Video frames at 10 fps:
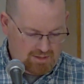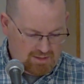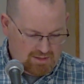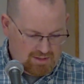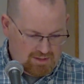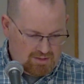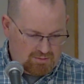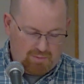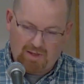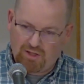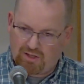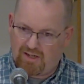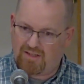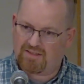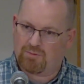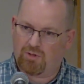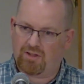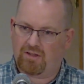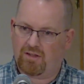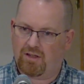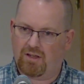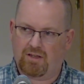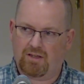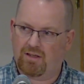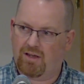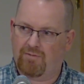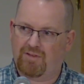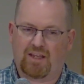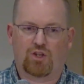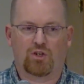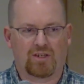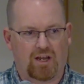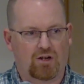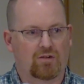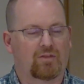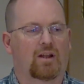Well, you may look at it and say, well, I've taken good care of it.